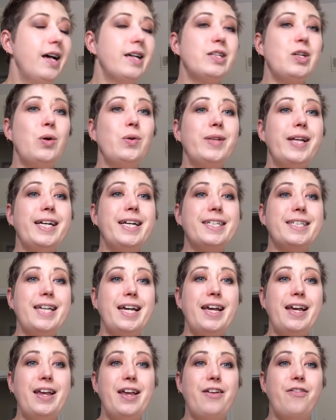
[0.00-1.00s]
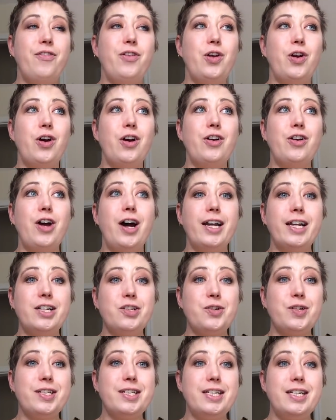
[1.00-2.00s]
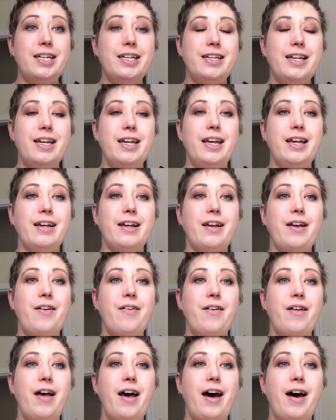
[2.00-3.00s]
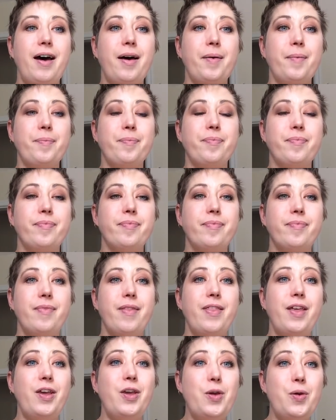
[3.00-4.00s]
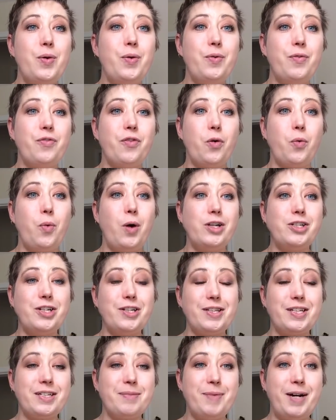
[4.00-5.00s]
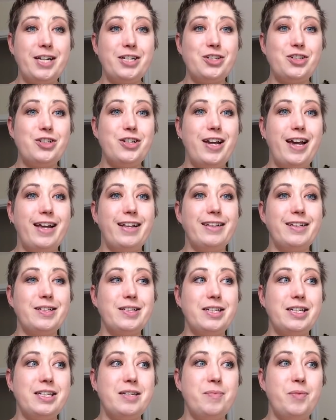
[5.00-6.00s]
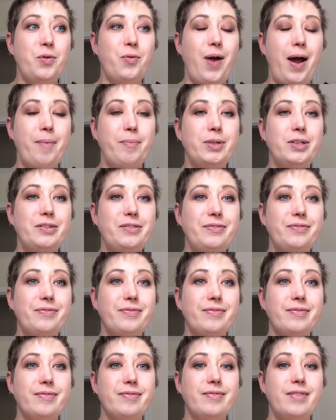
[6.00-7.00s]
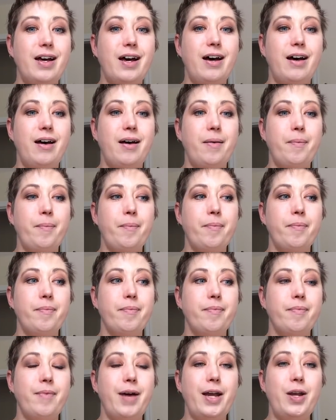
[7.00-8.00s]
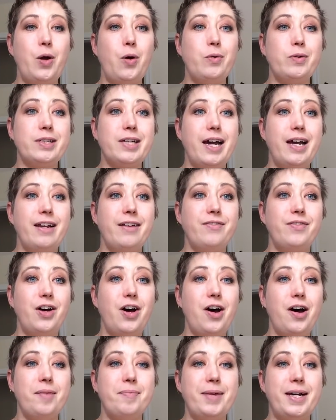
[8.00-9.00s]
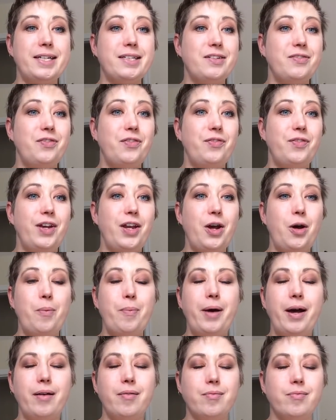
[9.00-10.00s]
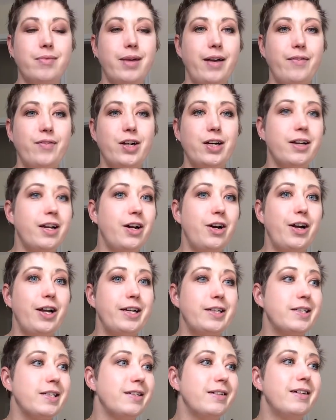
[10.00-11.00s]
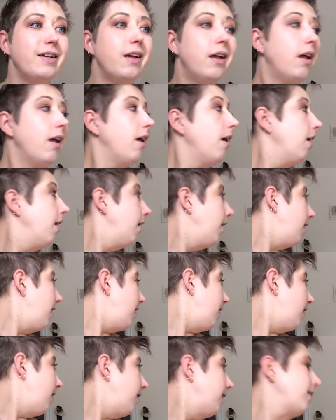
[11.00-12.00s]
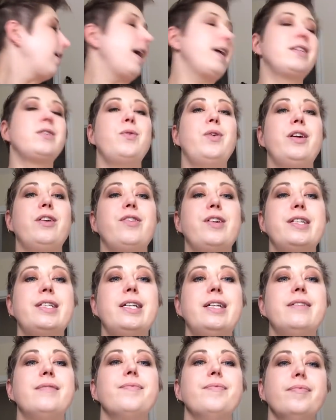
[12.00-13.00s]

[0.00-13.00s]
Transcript: So like I say, if you're not interested in knitting, thank you for watching this much and listening to me ramble I know it was kind of a hot mess of a video, but whatever. Here it is. Cat's going crazy.